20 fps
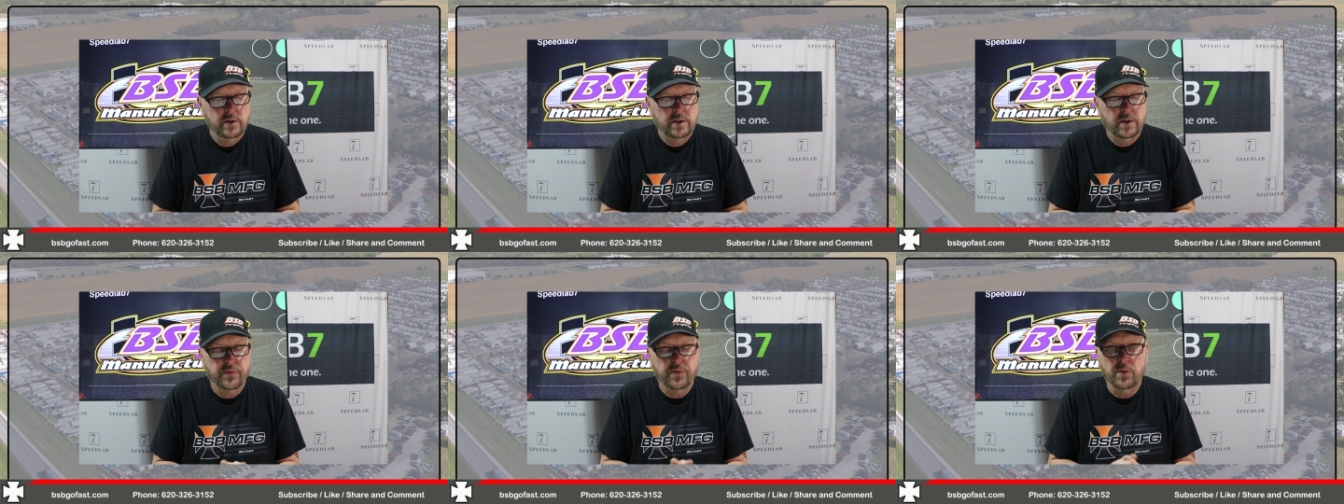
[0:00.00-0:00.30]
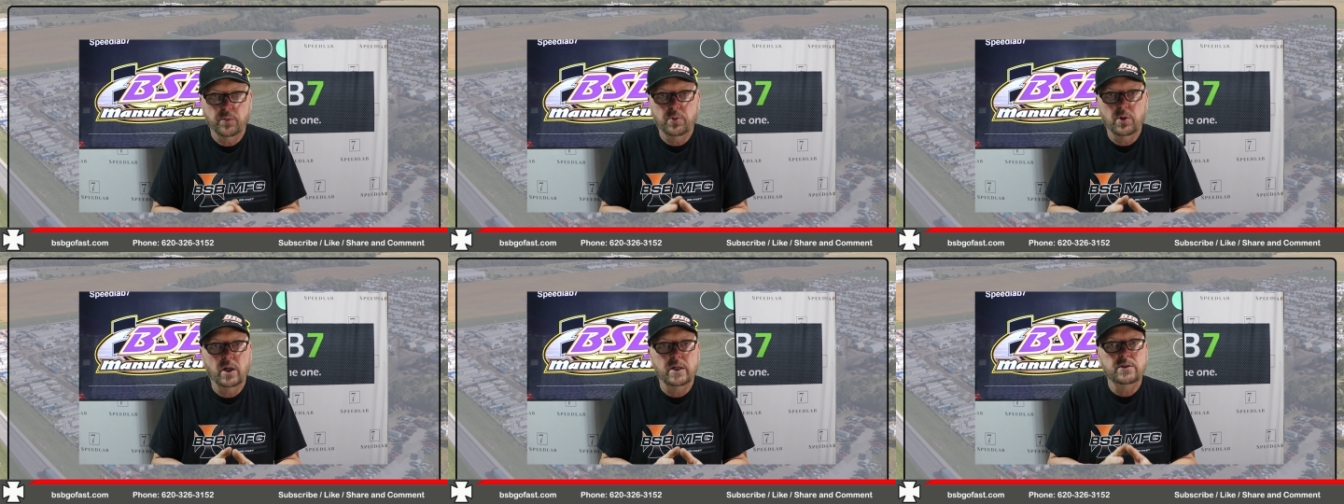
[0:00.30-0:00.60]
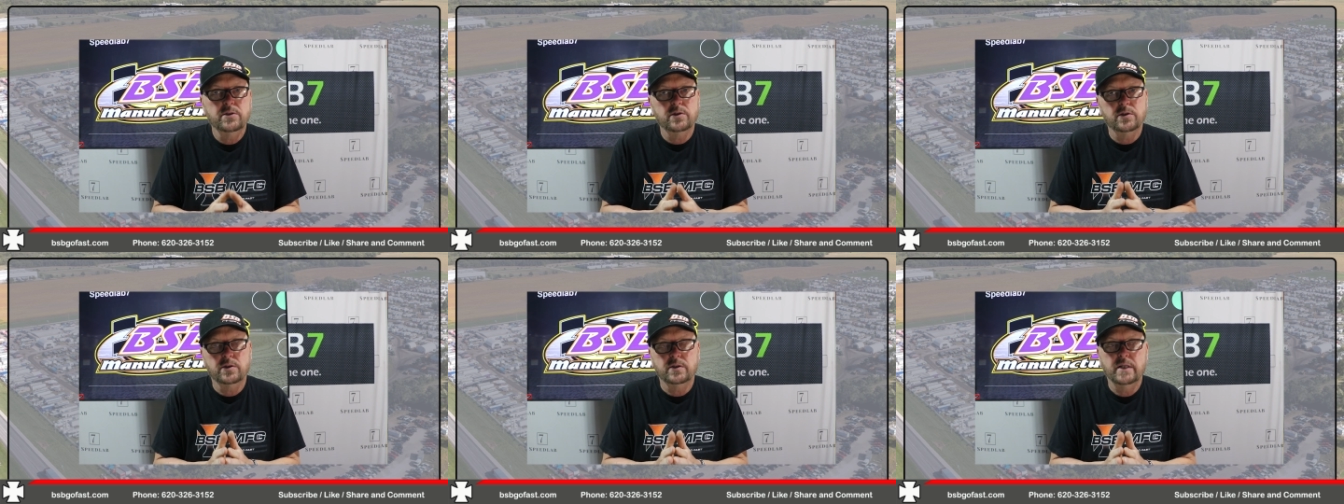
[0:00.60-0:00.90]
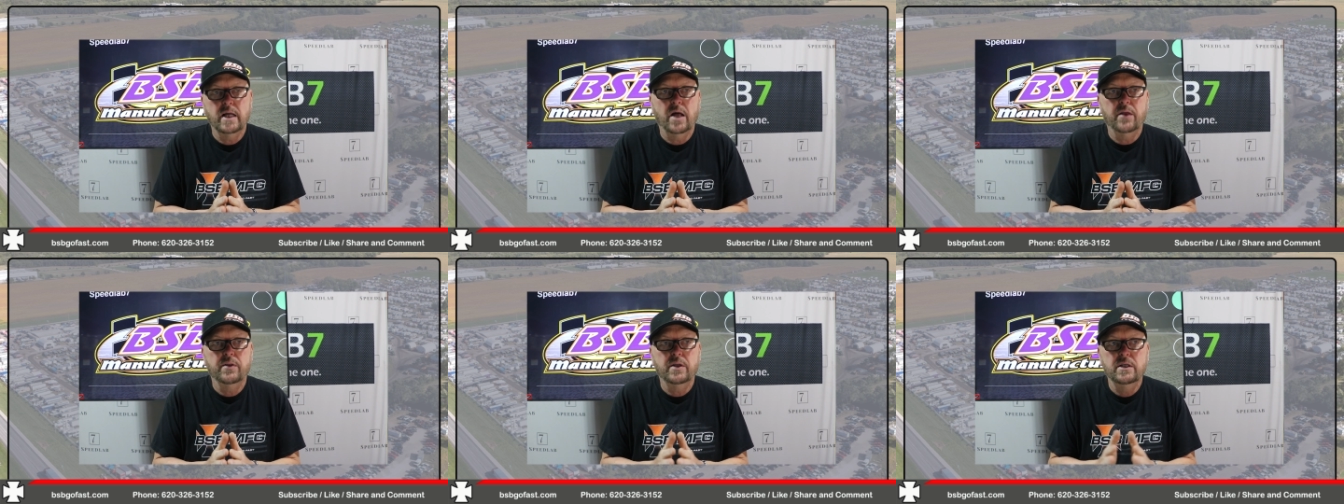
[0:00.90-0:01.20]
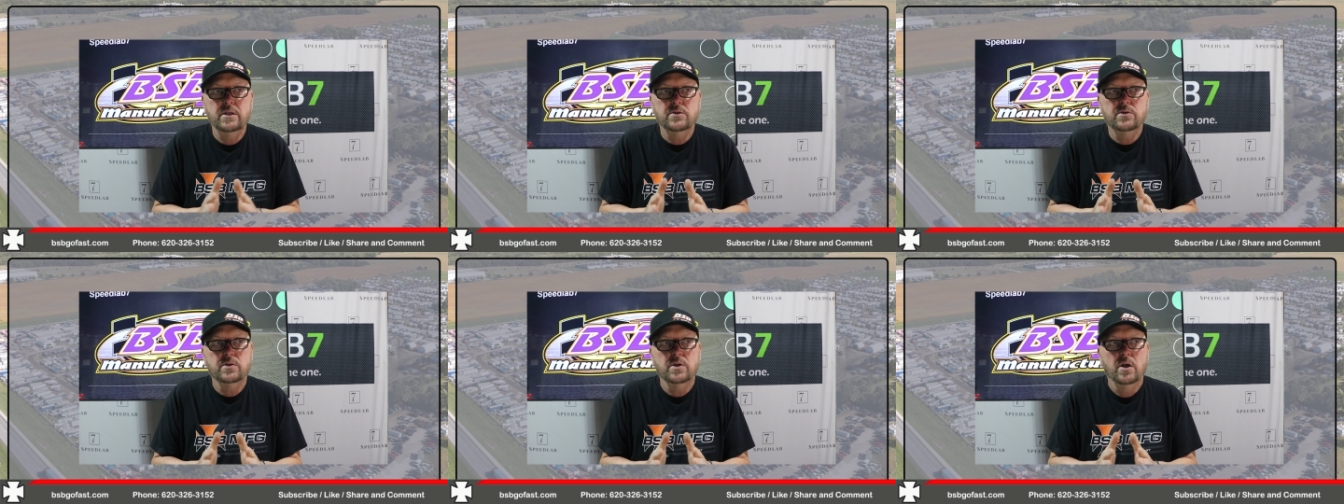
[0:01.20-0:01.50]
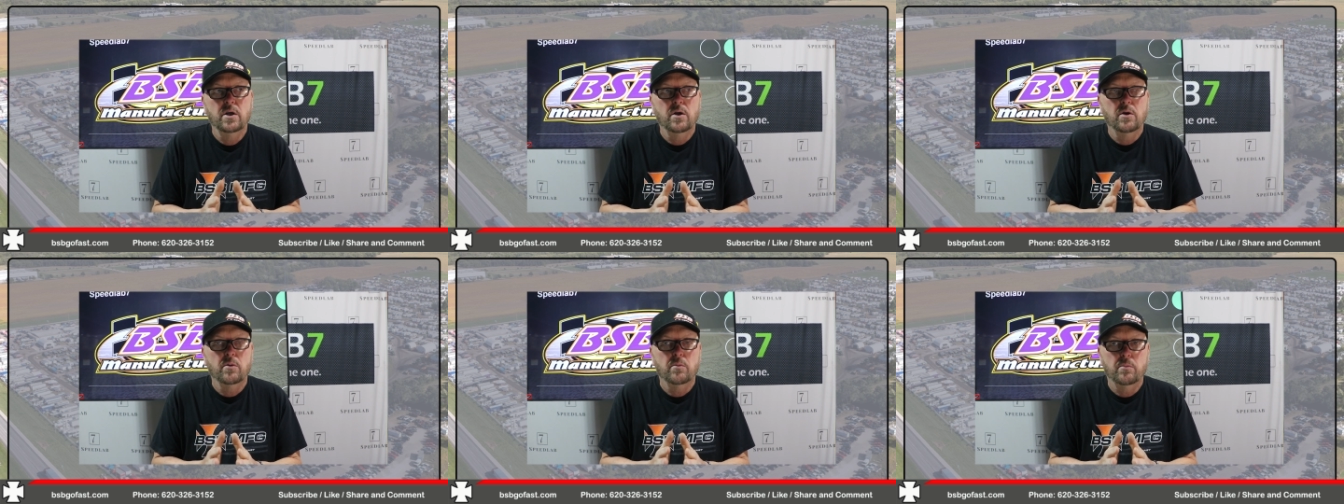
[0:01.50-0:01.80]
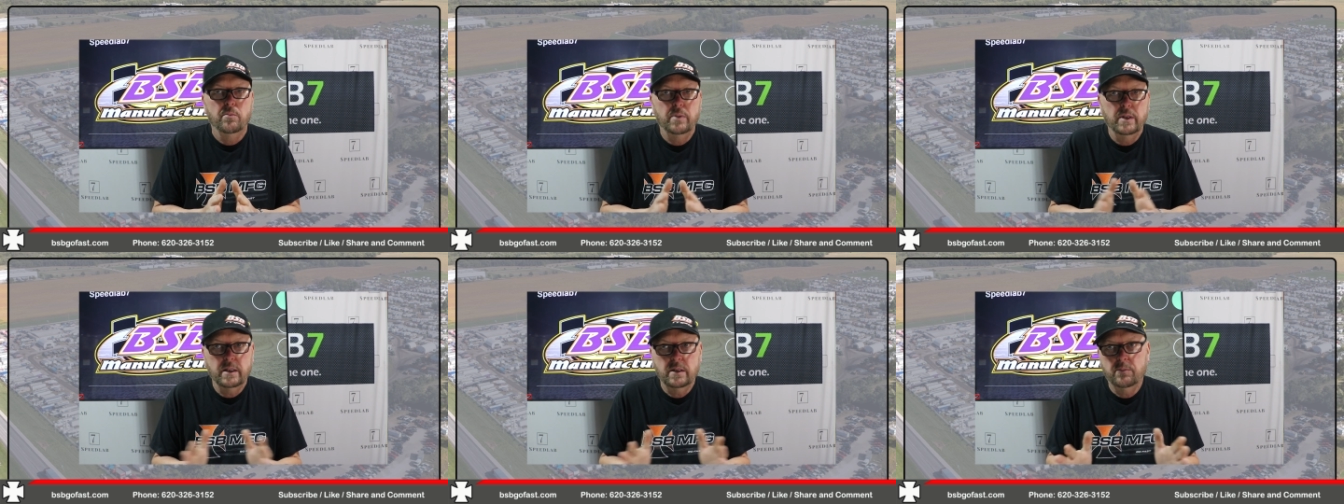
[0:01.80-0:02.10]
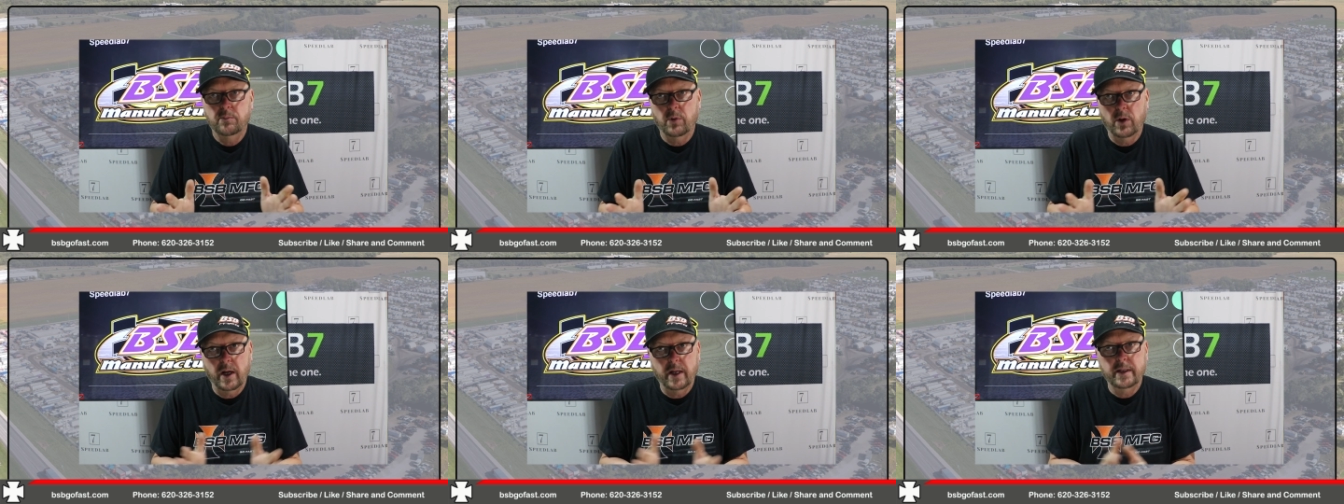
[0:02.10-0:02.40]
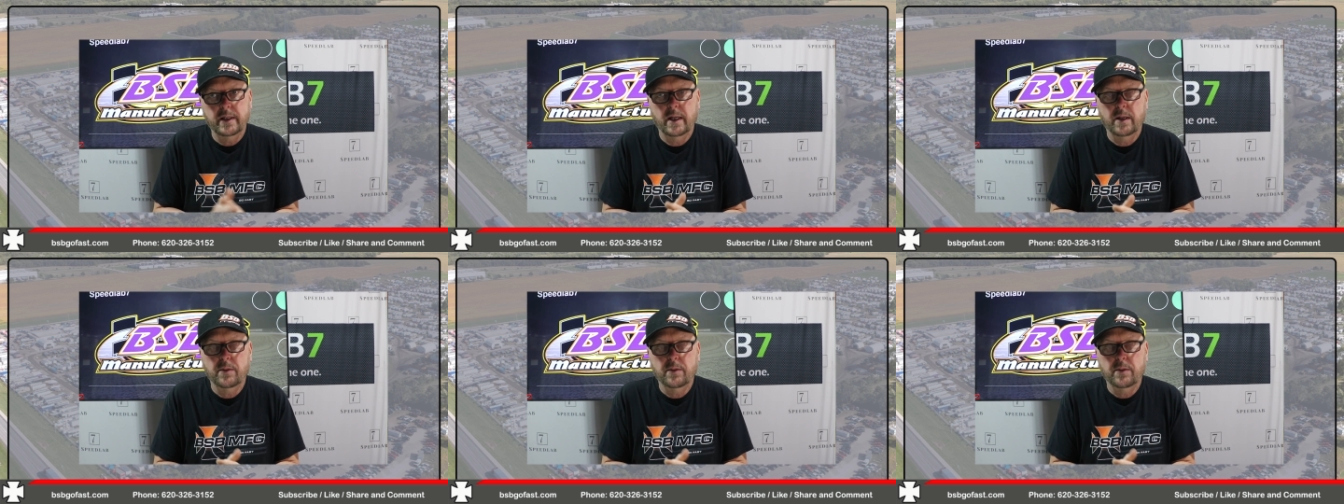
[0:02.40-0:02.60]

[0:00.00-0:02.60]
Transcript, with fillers: different places. Now these big brand